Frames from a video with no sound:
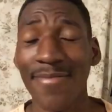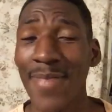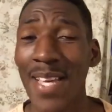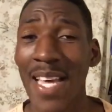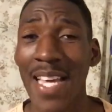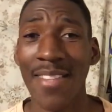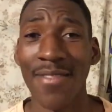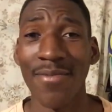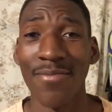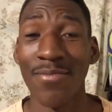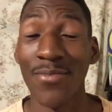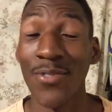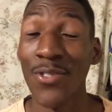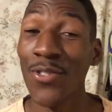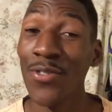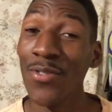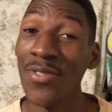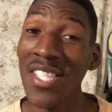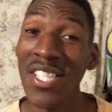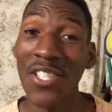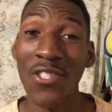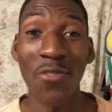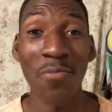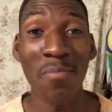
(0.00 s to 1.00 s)
man,
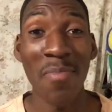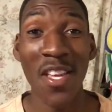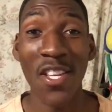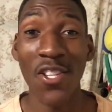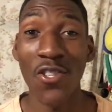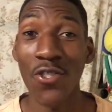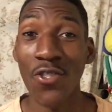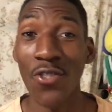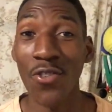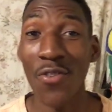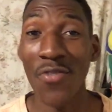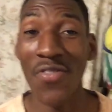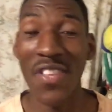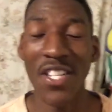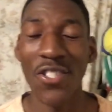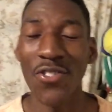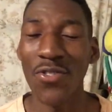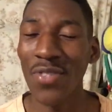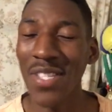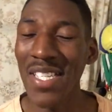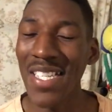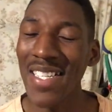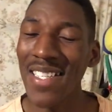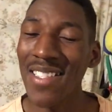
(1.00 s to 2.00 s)
you need to make sure that
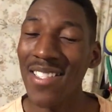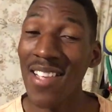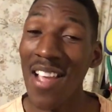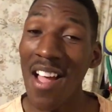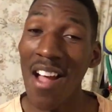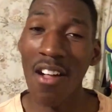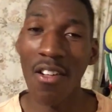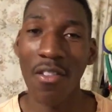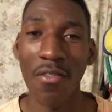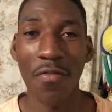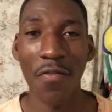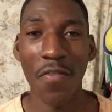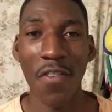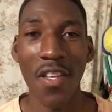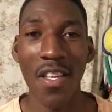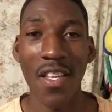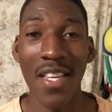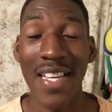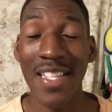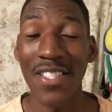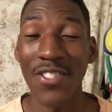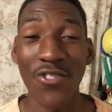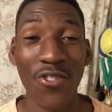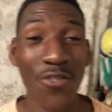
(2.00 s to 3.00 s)
you eat
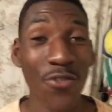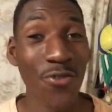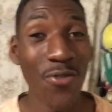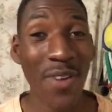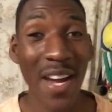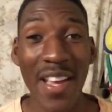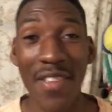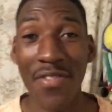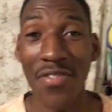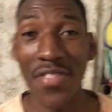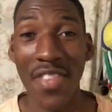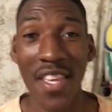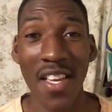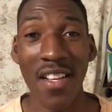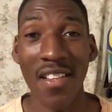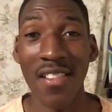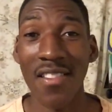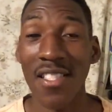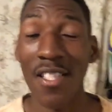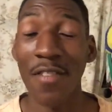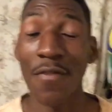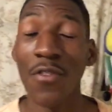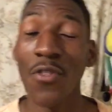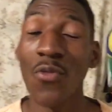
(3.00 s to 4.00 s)
healthy and the right
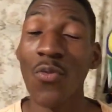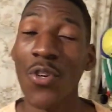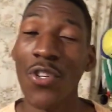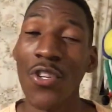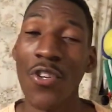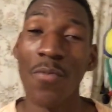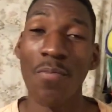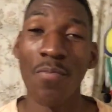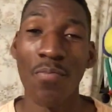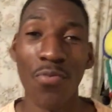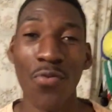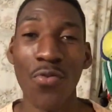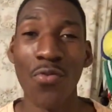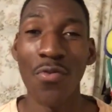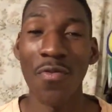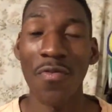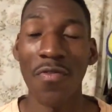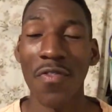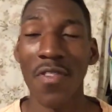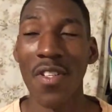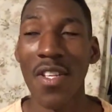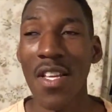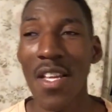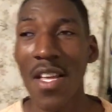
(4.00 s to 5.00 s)
things if you want to improve.